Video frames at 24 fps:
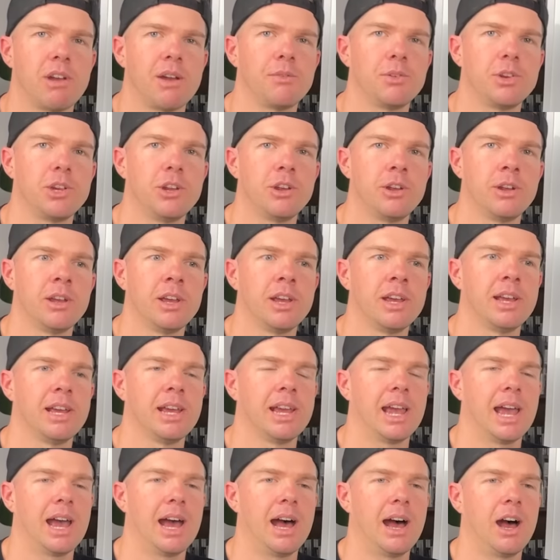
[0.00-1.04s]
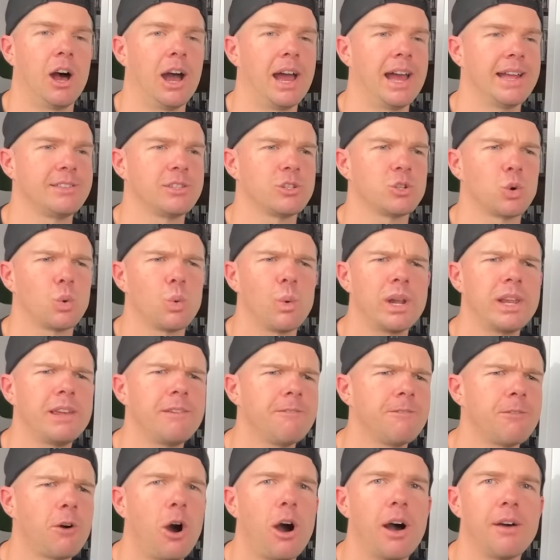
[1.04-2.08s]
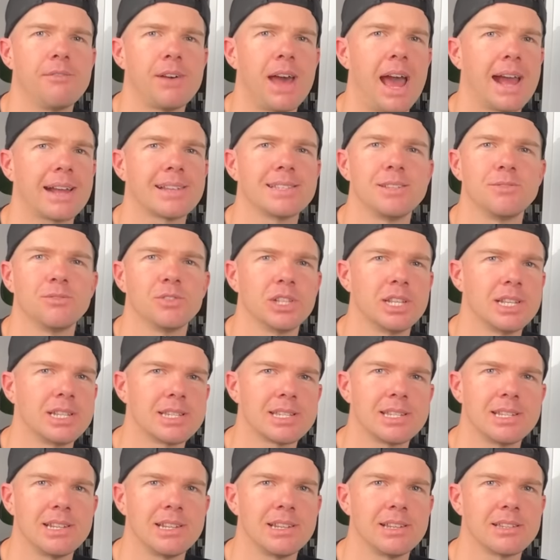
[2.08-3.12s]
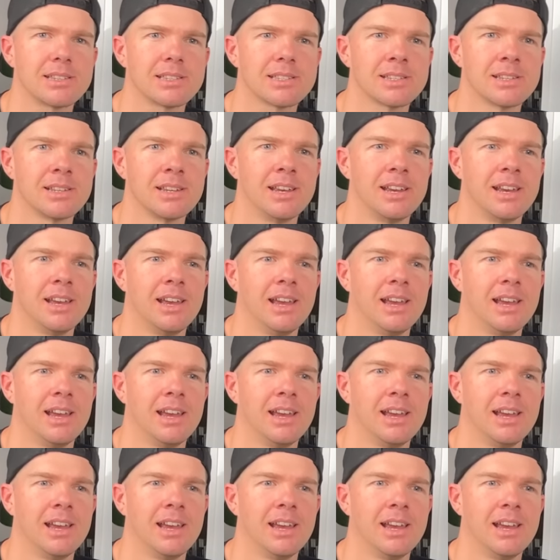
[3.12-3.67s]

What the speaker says: in revenue. I had 25 active listings